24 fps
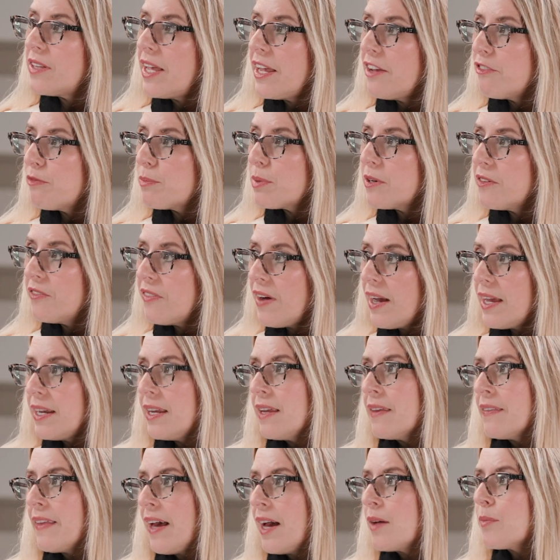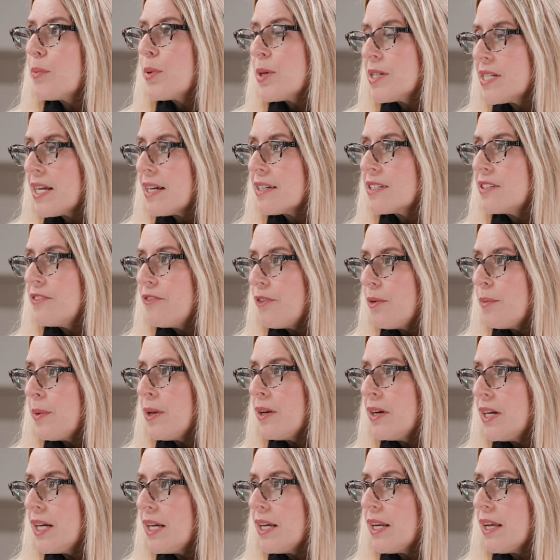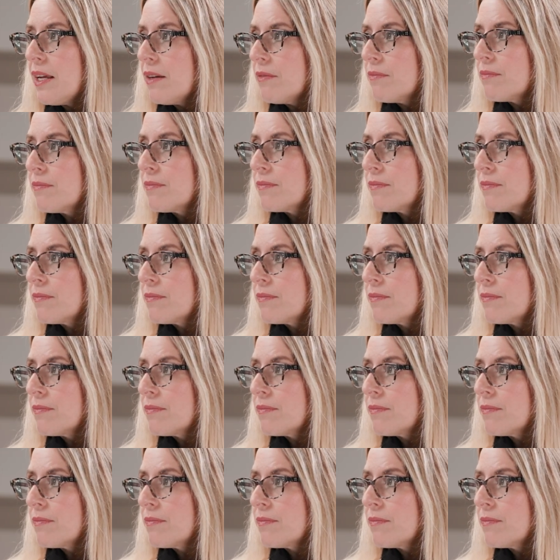life, providing that protective immunity.